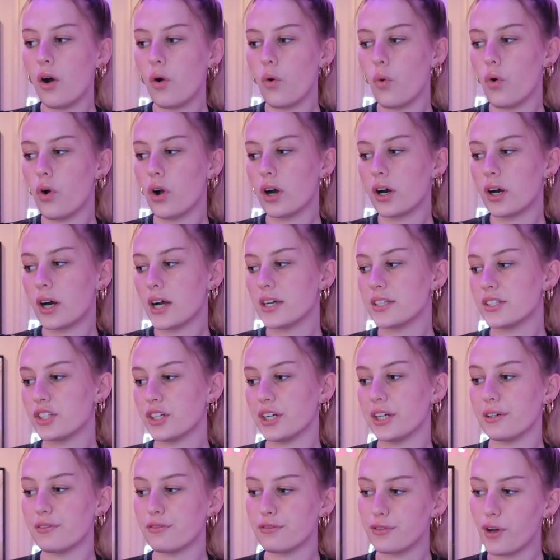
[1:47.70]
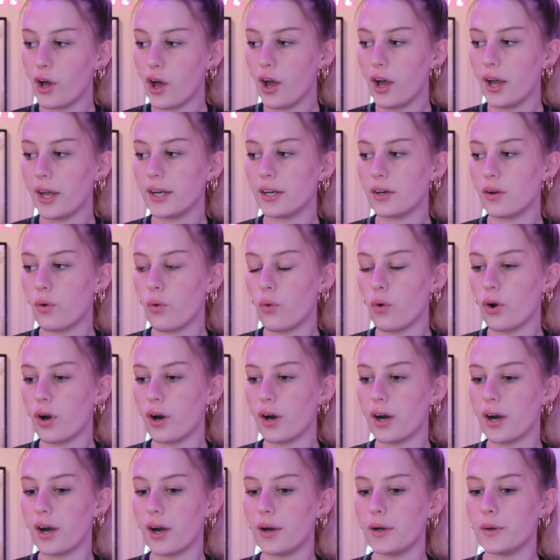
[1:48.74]
or a certain font,
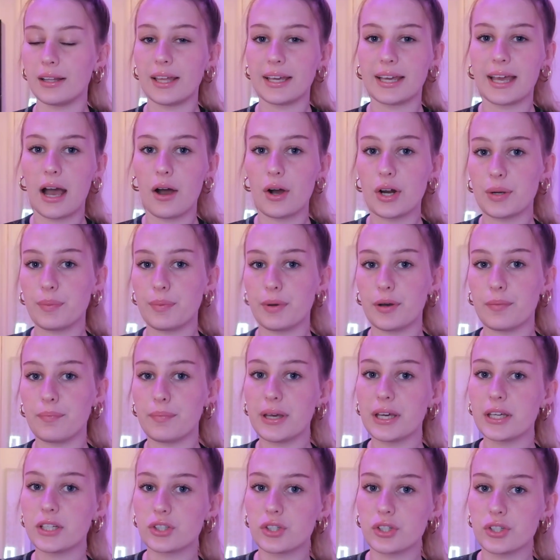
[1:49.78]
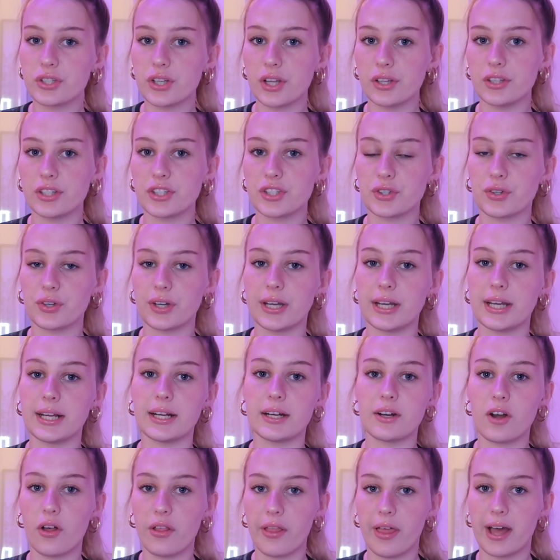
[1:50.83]
or like how to put pictures on the screen and
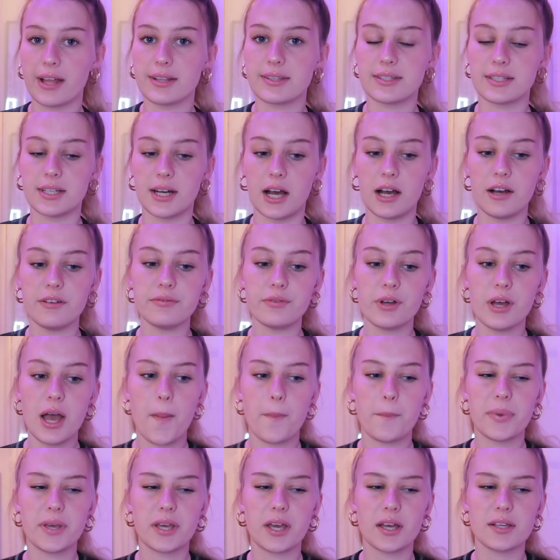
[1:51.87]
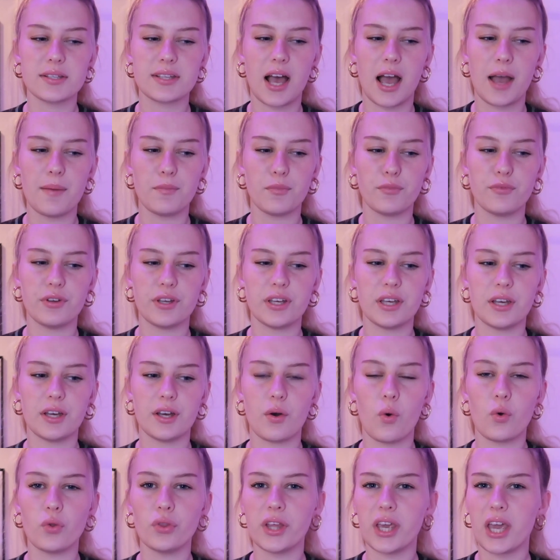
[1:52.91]
all that stuff, because iMovie
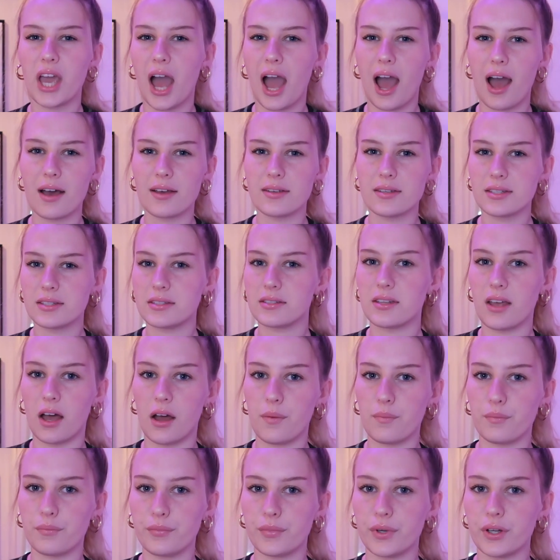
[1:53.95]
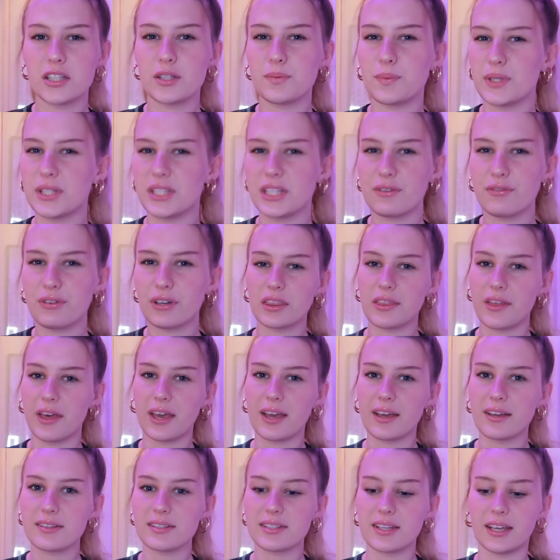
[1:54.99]
only has some specific
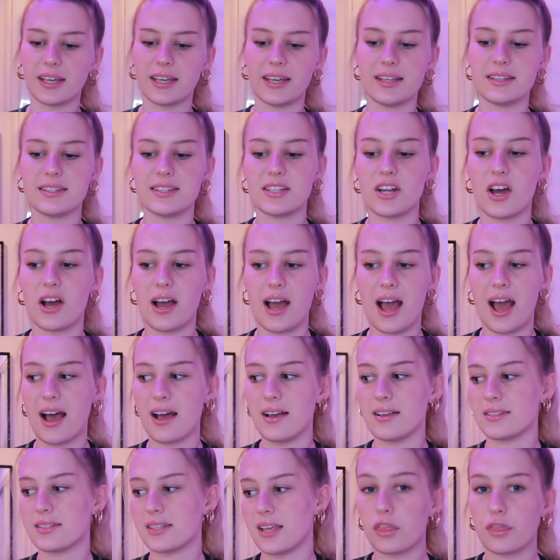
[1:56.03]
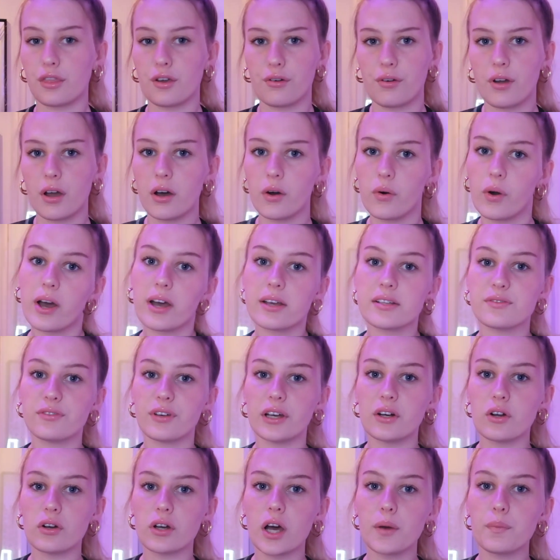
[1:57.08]
things, like it's not as thorough as
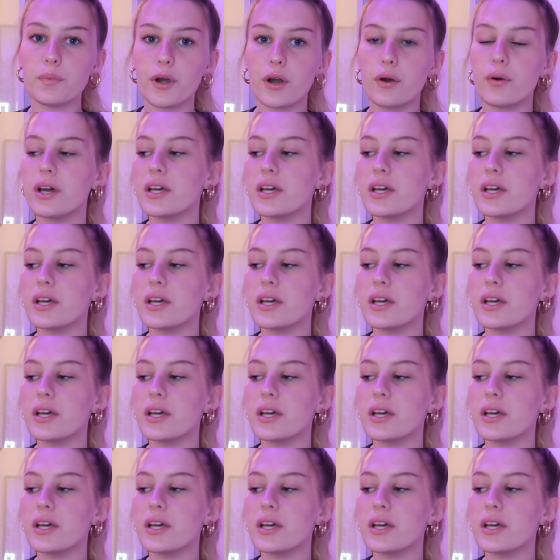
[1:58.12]
Final Cut Pro